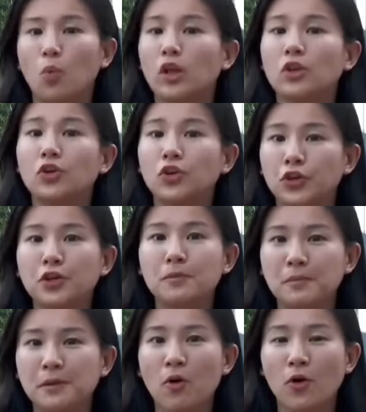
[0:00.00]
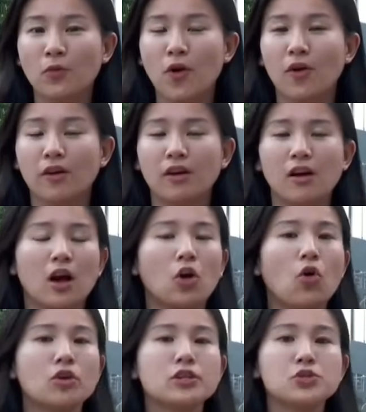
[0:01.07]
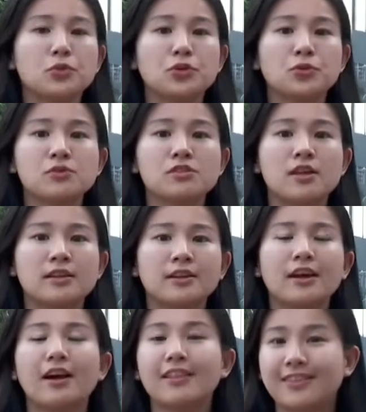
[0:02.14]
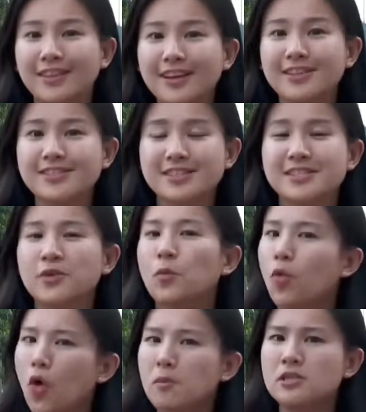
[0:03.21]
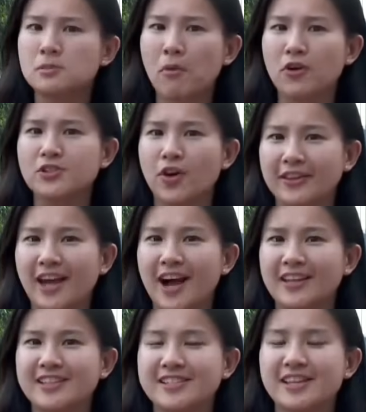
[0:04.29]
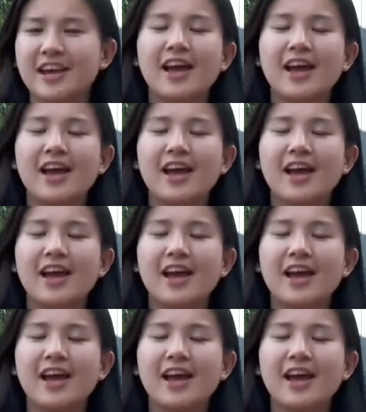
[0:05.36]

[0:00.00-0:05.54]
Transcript: Well, you couldn't be more wrong. According to a new study, this is the warmest spot on the island.